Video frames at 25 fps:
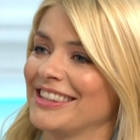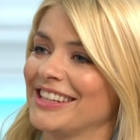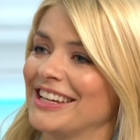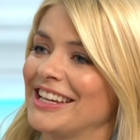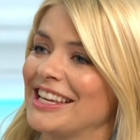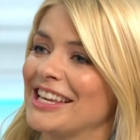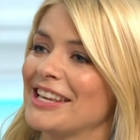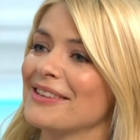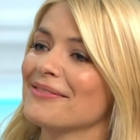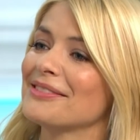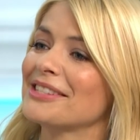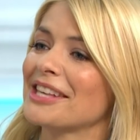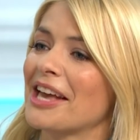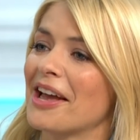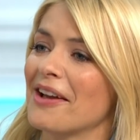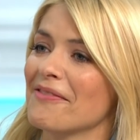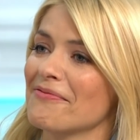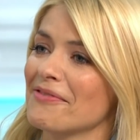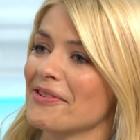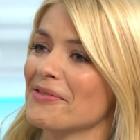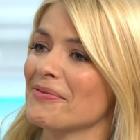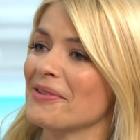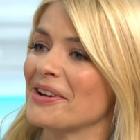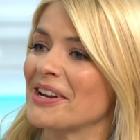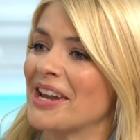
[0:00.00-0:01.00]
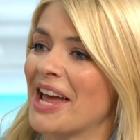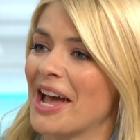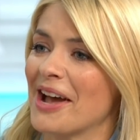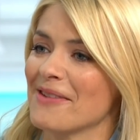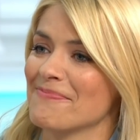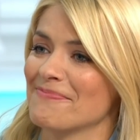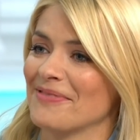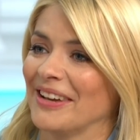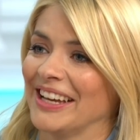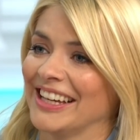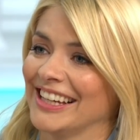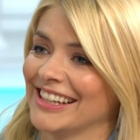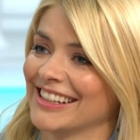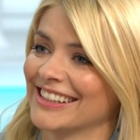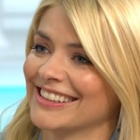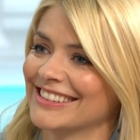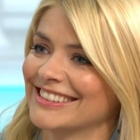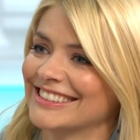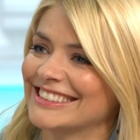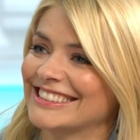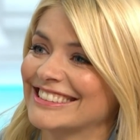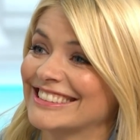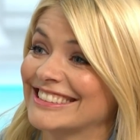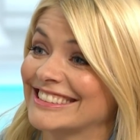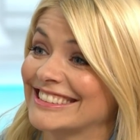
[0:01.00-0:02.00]
that keeps Brilliant. Everyone happy.
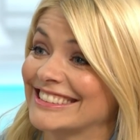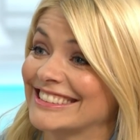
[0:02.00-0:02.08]
That's